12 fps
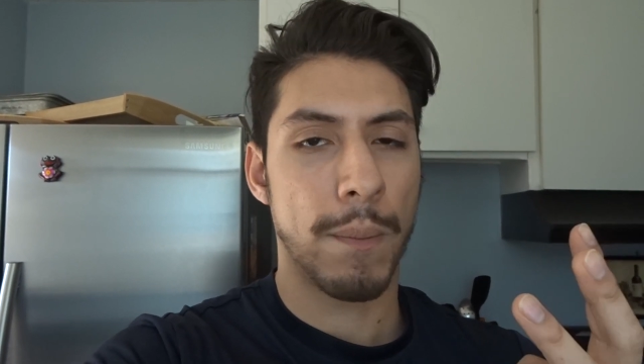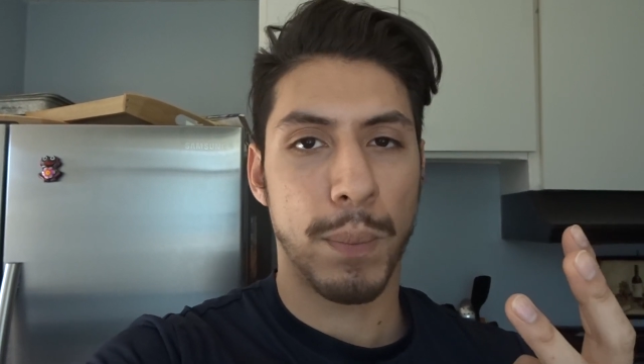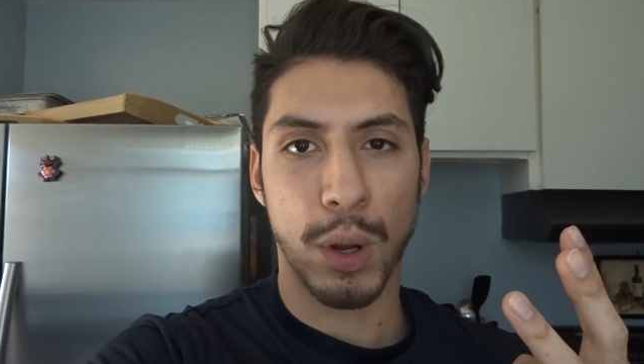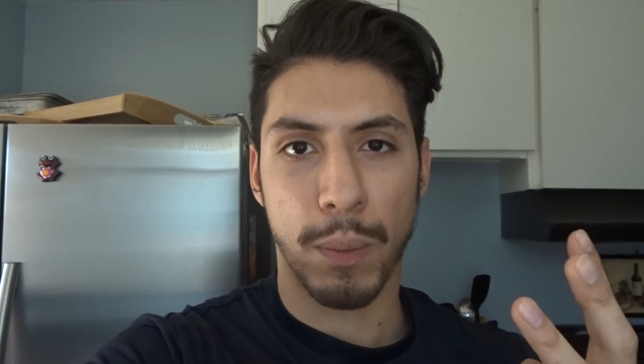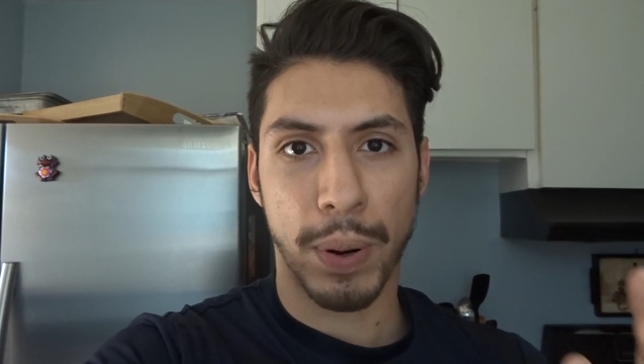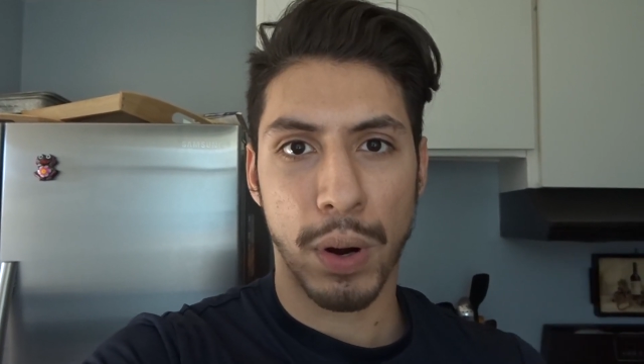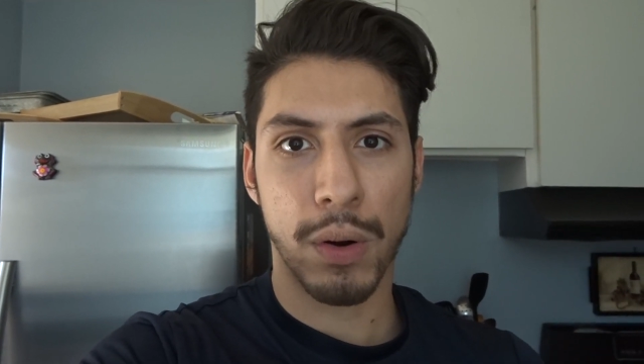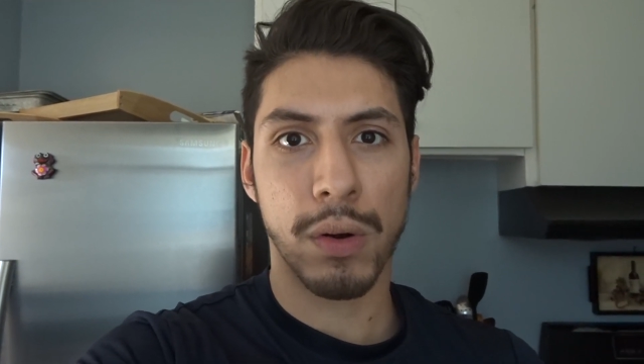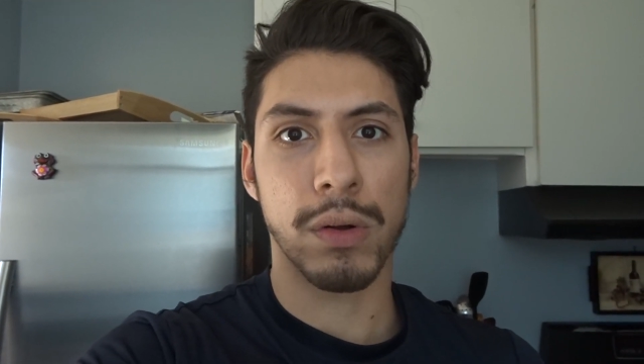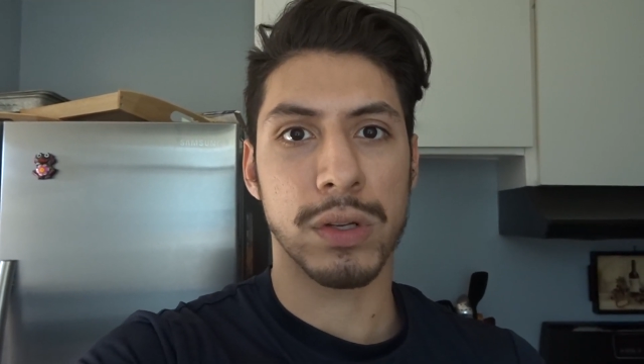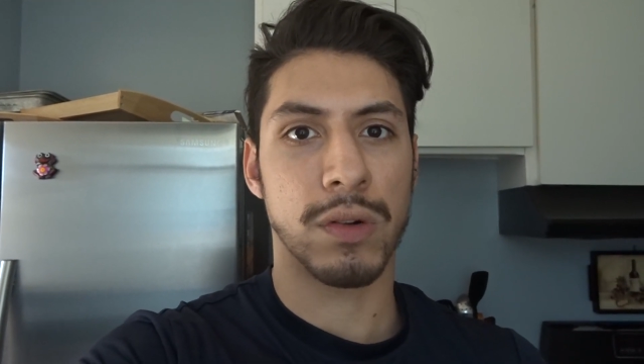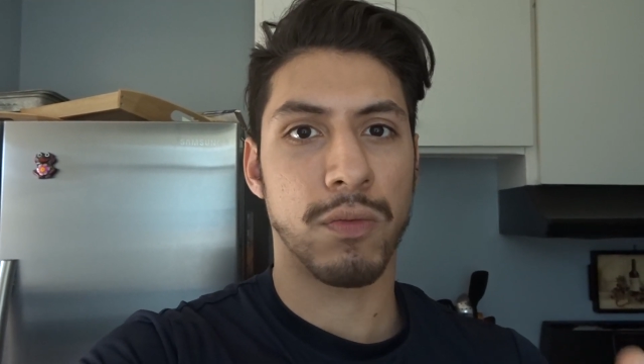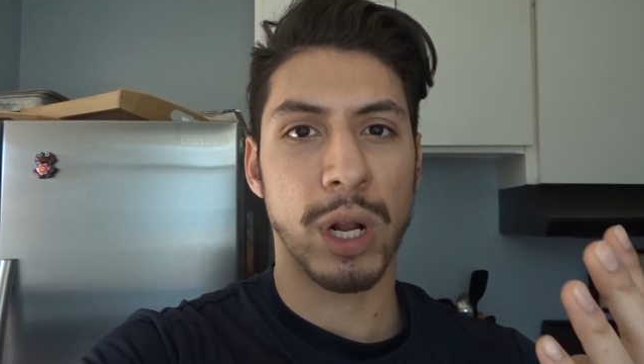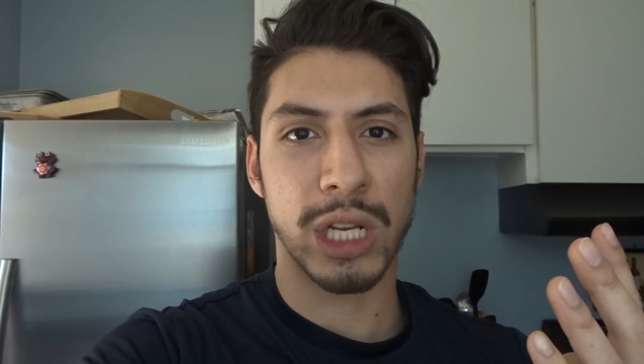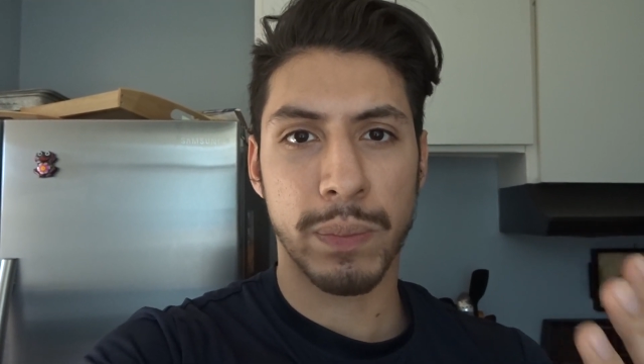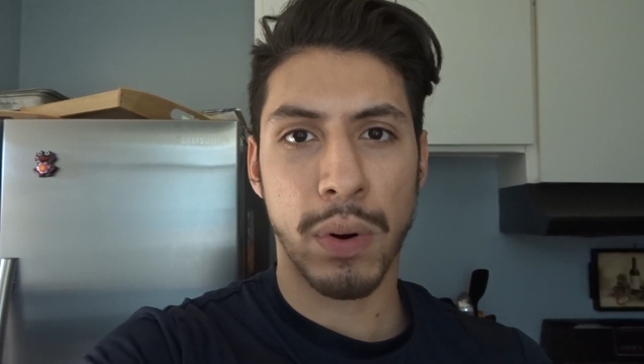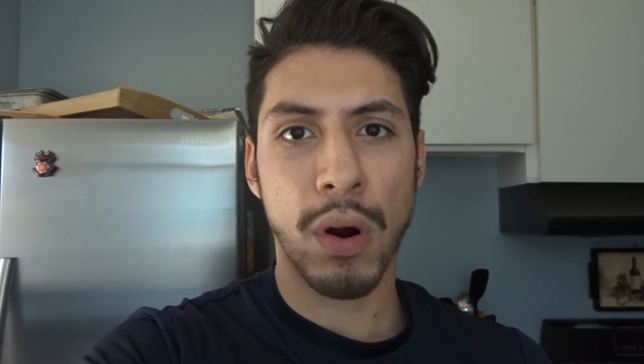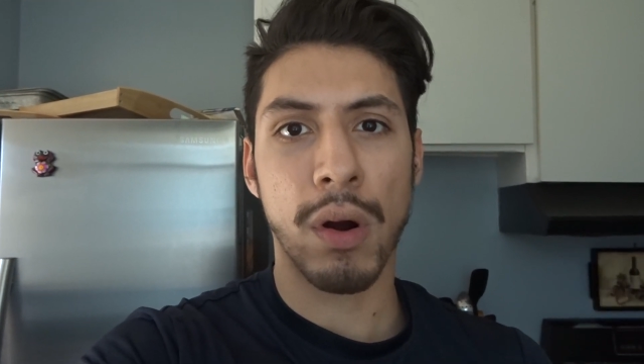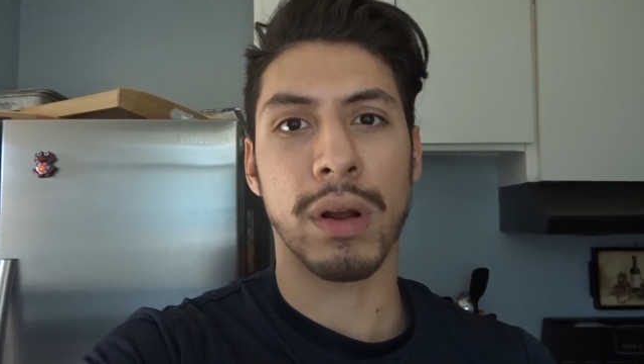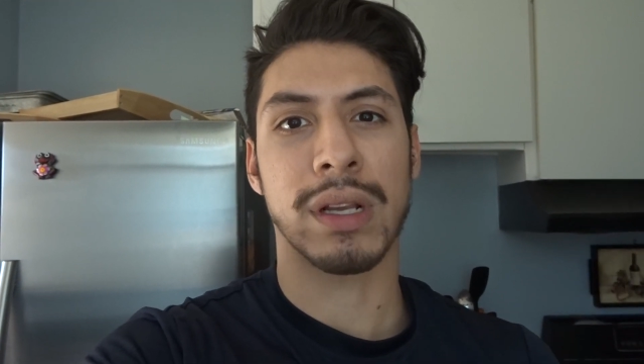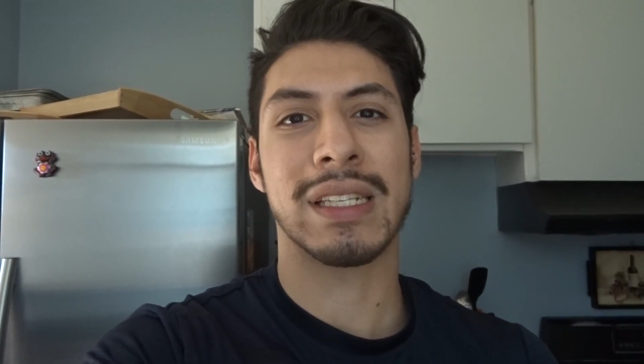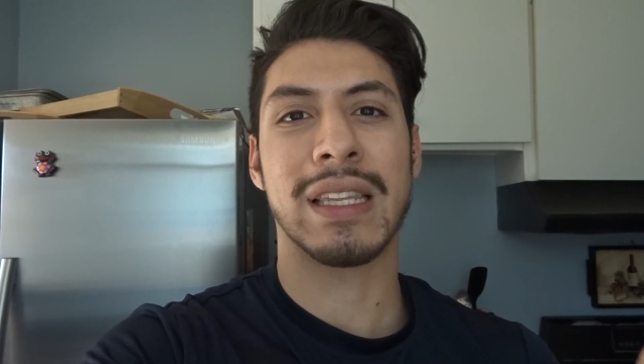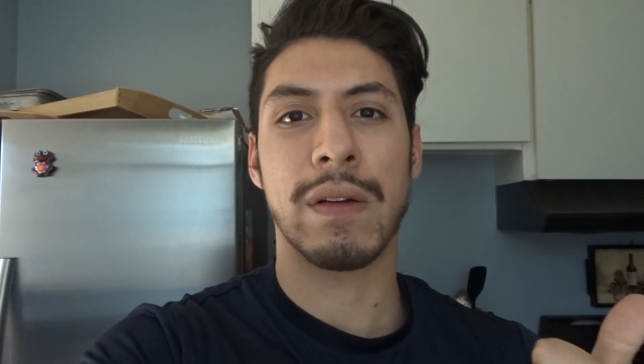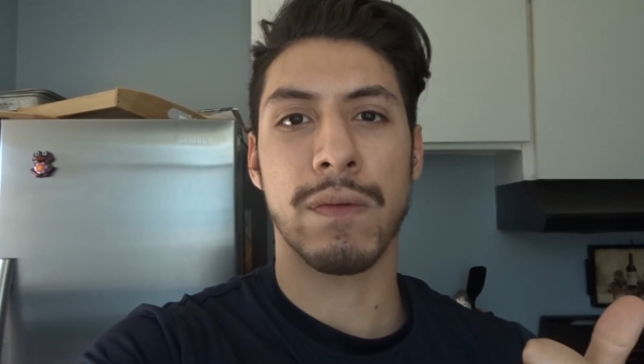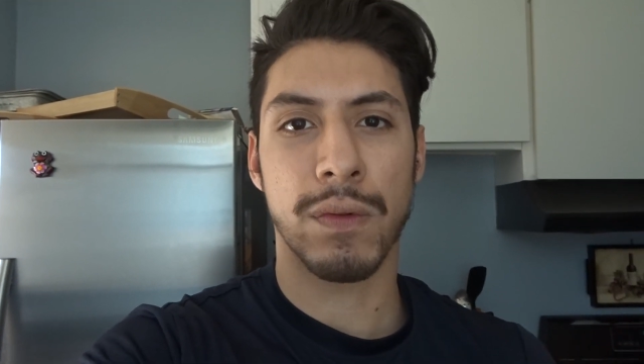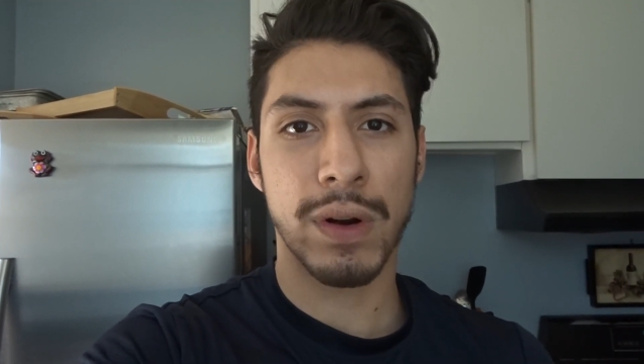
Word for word: Bill Pearl's, Reg Park, Steve